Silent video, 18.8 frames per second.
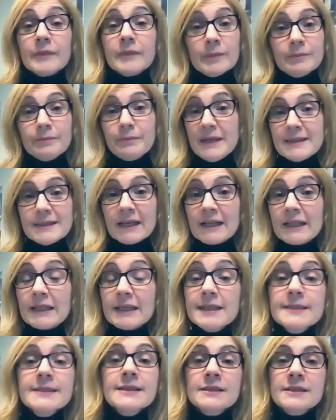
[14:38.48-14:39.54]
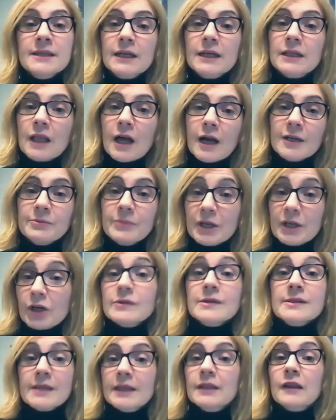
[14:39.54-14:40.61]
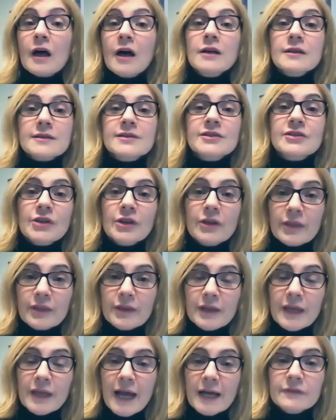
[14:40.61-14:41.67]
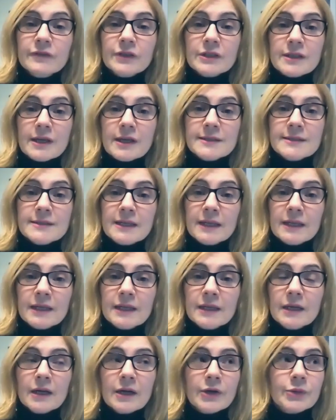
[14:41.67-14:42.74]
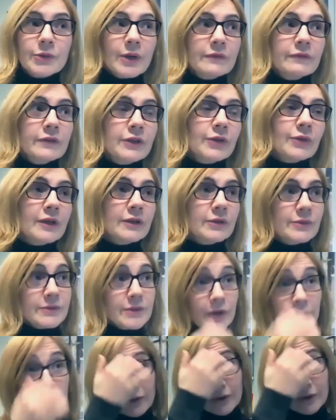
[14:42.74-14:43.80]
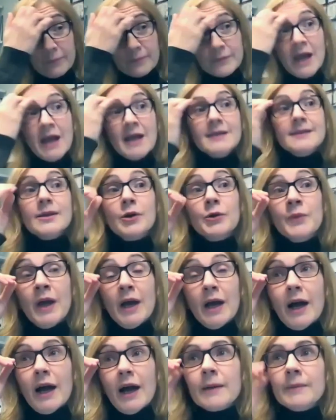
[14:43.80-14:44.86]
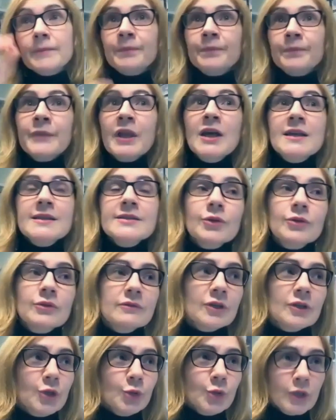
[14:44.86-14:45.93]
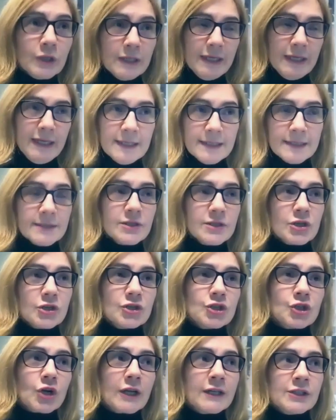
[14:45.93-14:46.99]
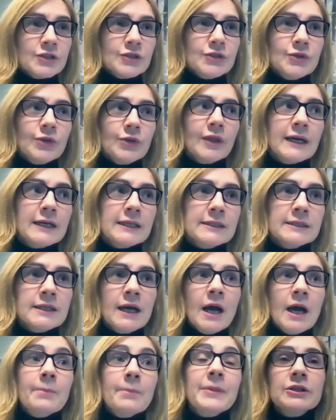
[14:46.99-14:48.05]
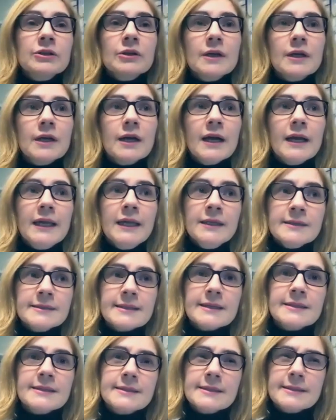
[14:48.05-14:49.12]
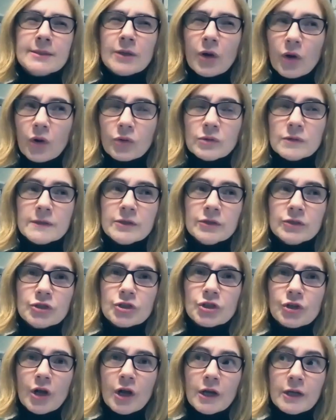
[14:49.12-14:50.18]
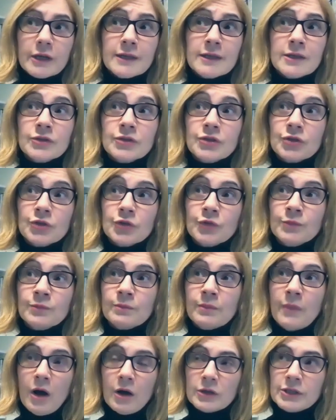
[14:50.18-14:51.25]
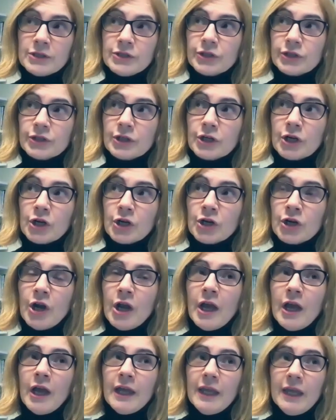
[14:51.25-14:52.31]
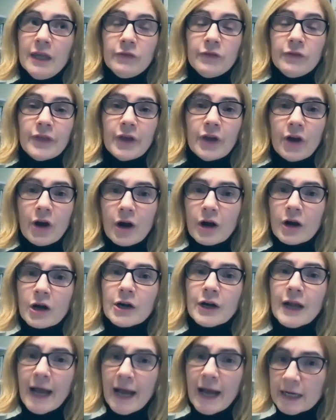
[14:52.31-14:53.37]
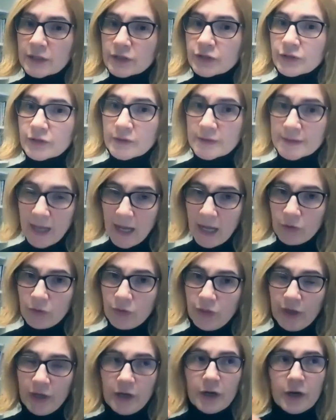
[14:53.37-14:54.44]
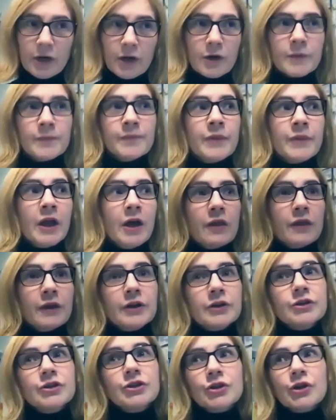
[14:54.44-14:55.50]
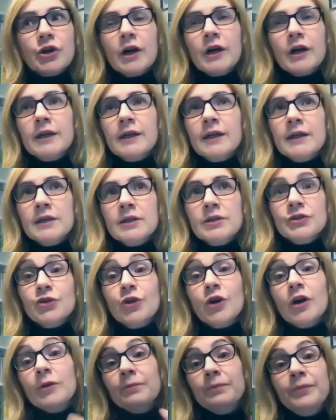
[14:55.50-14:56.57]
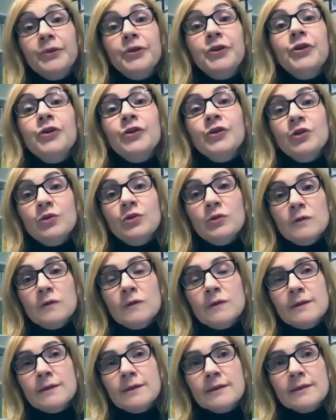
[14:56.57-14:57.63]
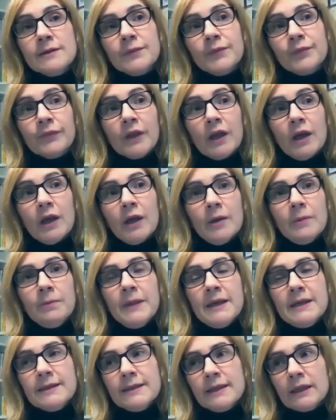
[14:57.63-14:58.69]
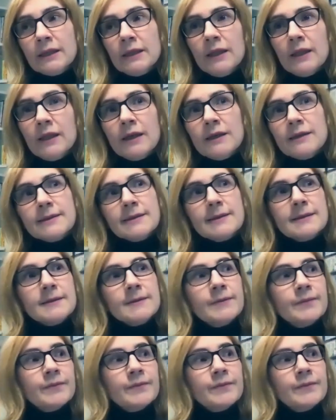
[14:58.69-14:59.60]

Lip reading: basically is in decline because they lost the advertising revenue that was going to them. So Google is trying to do that, but in a sense, it's also trying to monitor if there are actors out there that are trying to abuse basically this